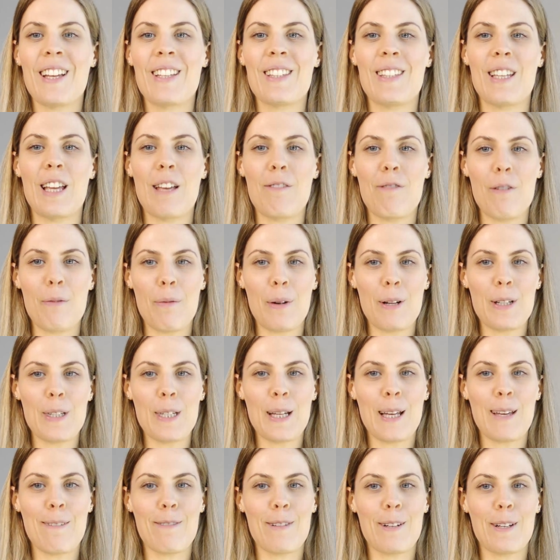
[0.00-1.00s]
So if you want
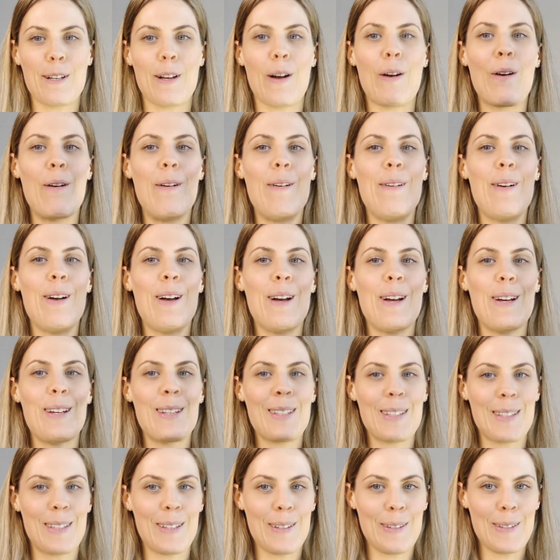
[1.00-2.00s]
to give it a go,
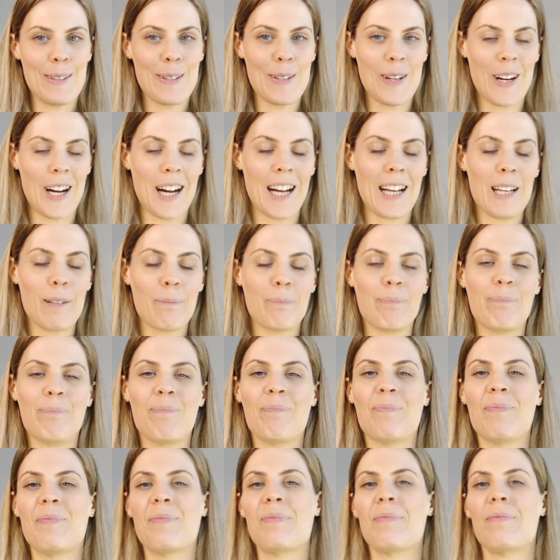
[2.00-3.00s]
do try.
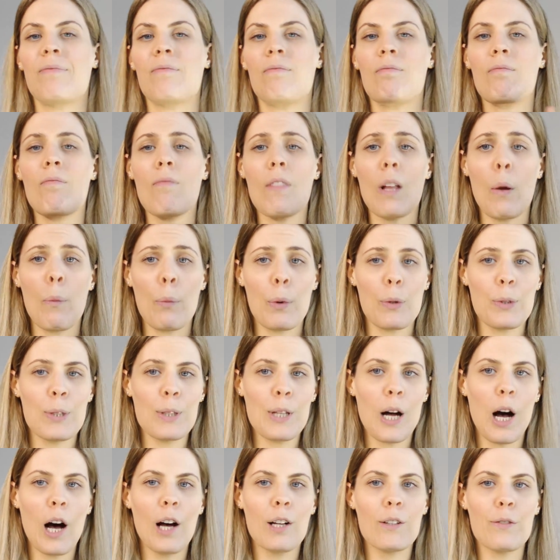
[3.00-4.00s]
We'll
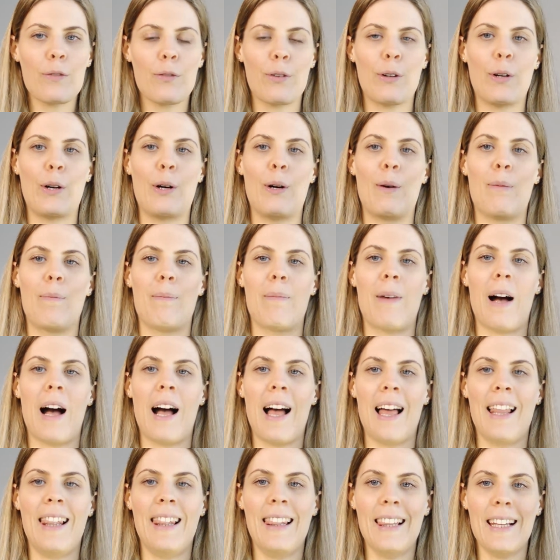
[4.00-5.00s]
start from
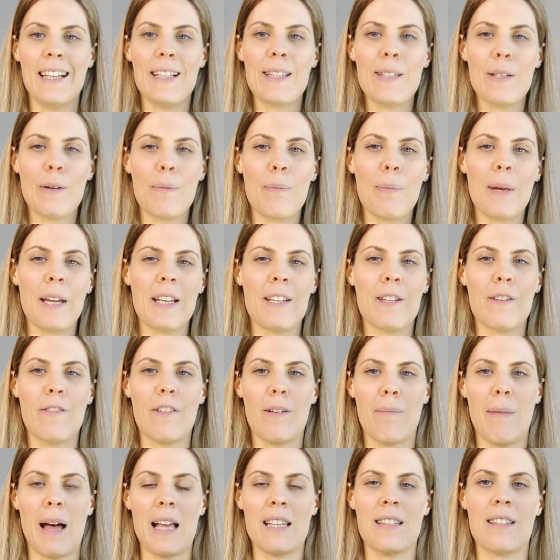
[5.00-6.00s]
a little bit of
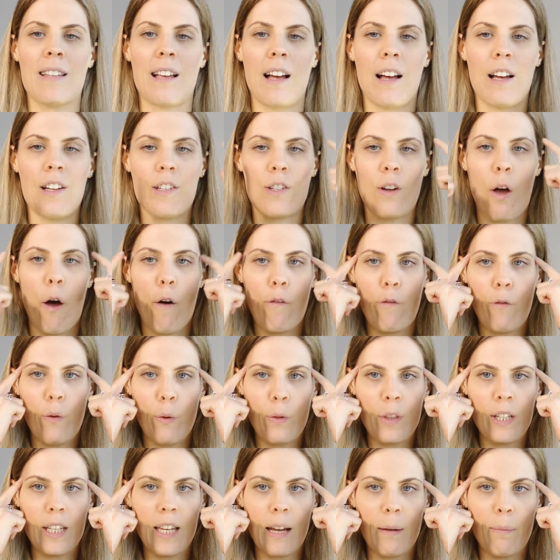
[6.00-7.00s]
a massage
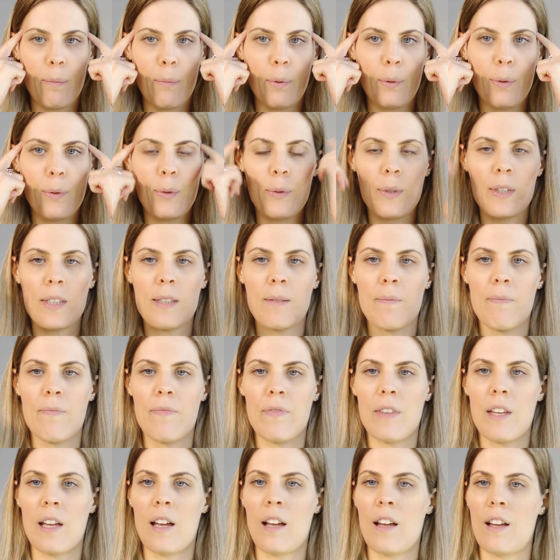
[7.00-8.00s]
for the temples.
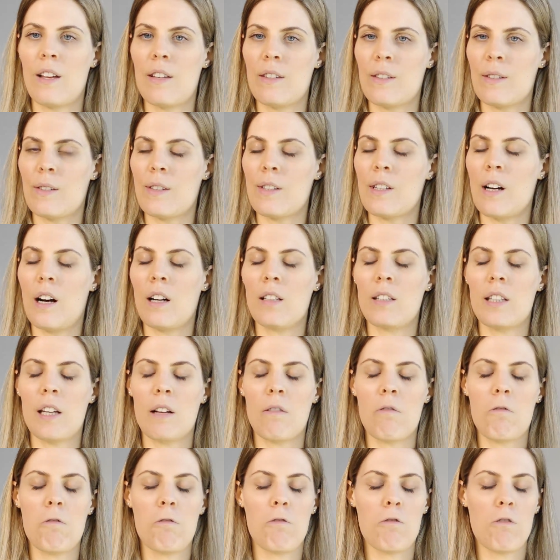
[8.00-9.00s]
So
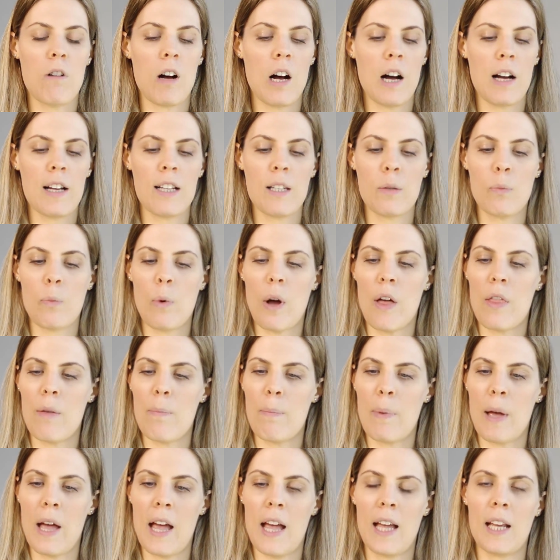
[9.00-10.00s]
starting right where the
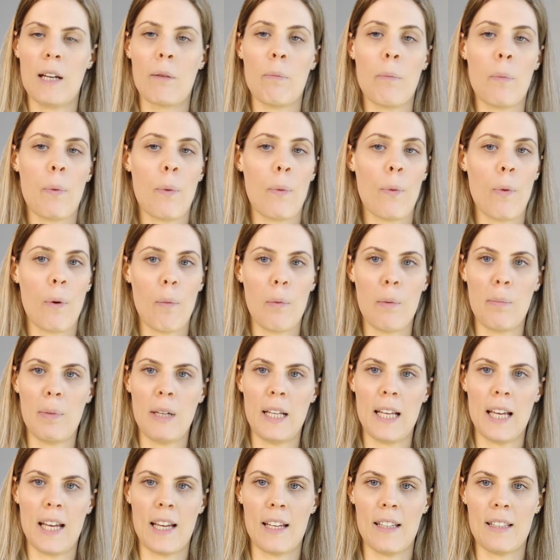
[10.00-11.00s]
pain
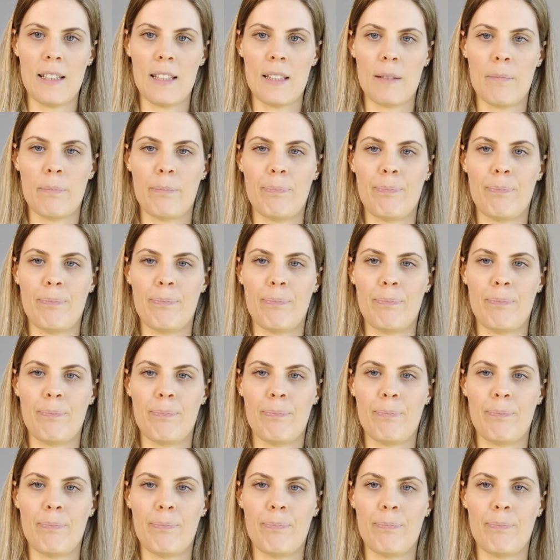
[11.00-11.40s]
probably is,